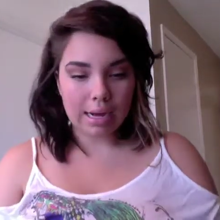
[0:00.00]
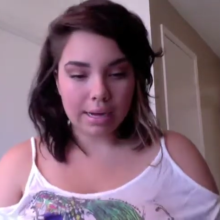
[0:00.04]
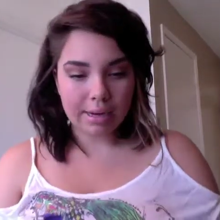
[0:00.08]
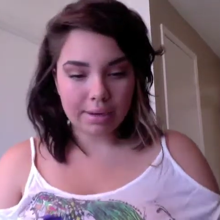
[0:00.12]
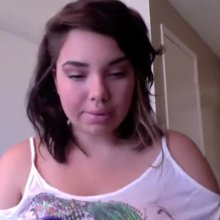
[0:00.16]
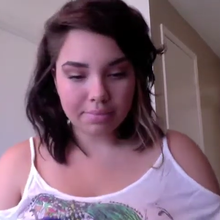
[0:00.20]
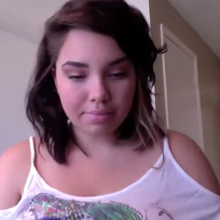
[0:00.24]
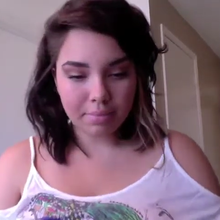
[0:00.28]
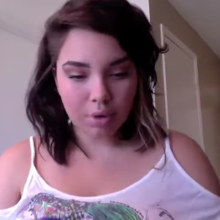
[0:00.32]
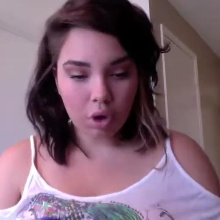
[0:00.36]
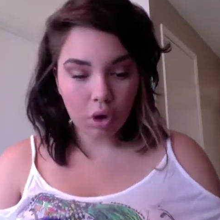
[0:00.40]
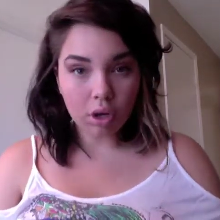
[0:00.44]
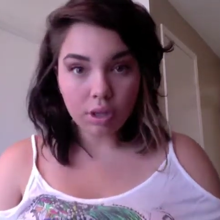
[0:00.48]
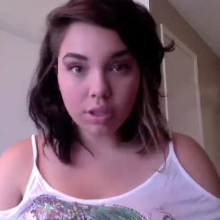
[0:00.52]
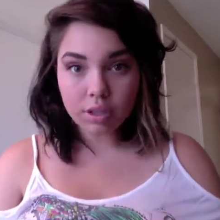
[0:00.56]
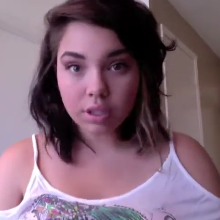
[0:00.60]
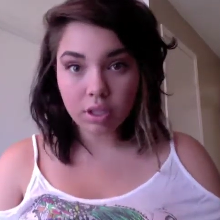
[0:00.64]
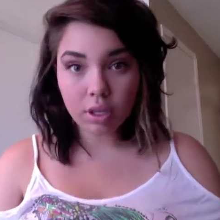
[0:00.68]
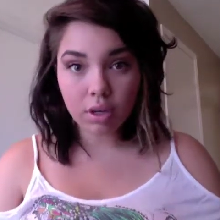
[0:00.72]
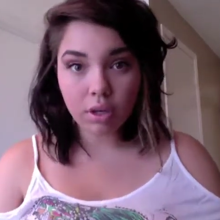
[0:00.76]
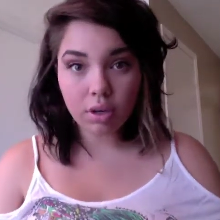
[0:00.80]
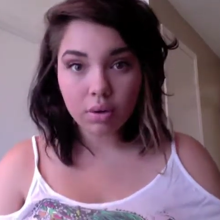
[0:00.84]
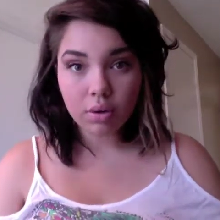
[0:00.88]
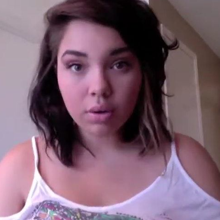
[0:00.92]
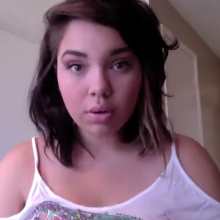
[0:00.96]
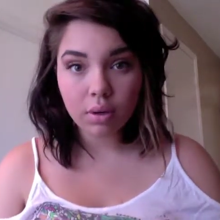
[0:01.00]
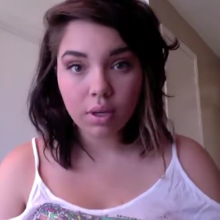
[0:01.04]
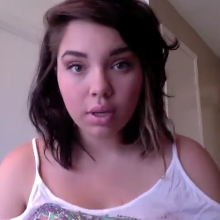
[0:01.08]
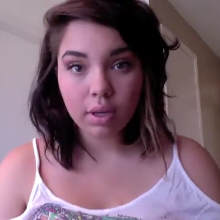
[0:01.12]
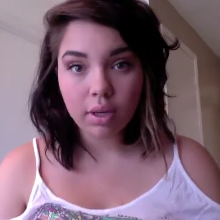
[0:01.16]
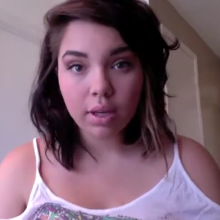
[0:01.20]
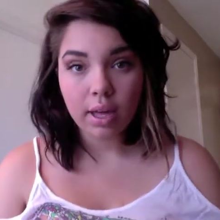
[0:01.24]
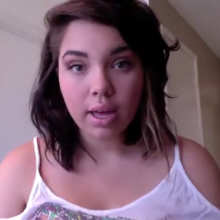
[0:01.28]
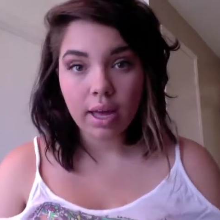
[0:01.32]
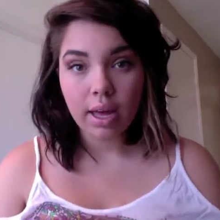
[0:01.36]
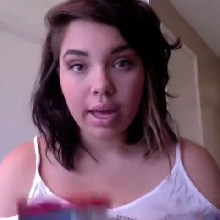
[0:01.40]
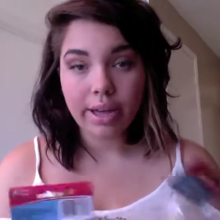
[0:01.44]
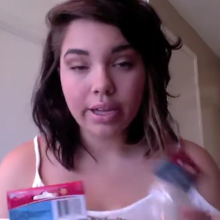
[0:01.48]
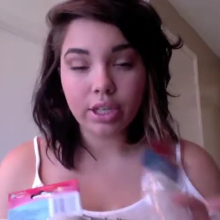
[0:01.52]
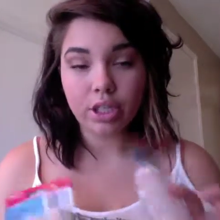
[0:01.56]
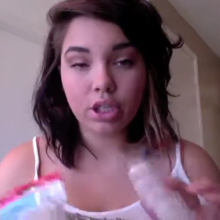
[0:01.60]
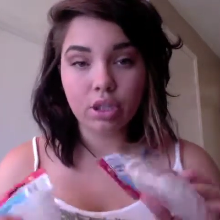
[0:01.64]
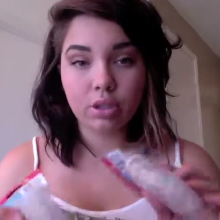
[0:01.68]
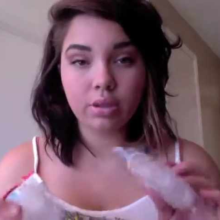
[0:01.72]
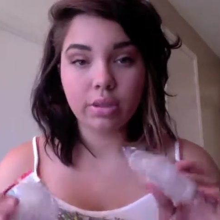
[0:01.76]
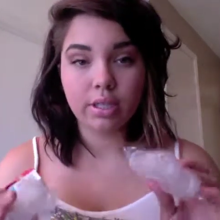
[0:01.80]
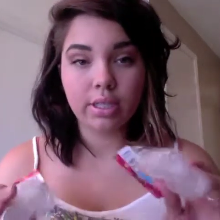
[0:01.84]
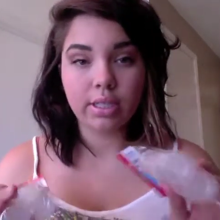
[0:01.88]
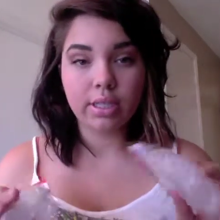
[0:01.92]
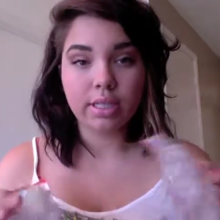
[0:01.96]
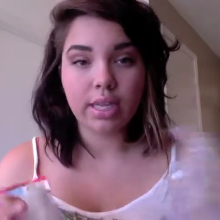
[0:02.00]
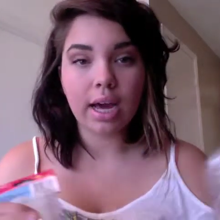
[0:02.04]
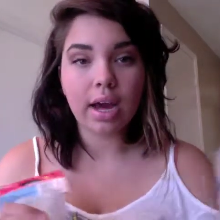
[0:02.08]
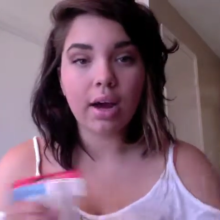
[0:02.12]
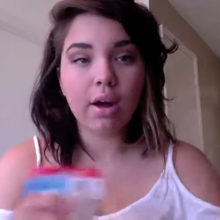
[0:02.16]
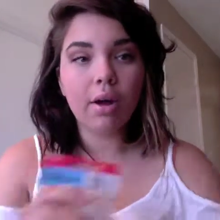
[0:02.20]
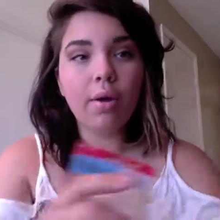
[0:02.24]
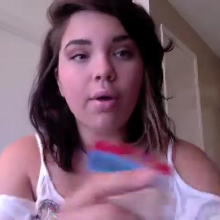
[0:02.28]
Also, as you can tell,